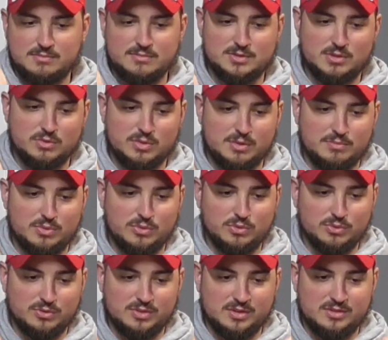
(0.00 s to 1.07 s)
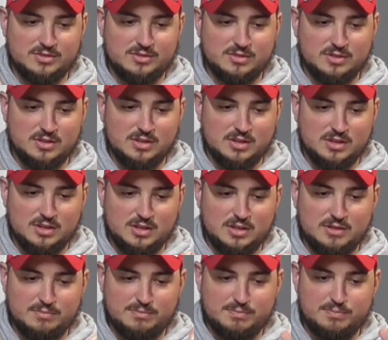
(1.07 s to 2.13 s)
so when it pulls, its
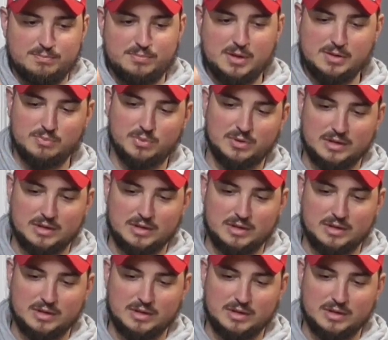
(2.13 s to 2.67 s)
Peep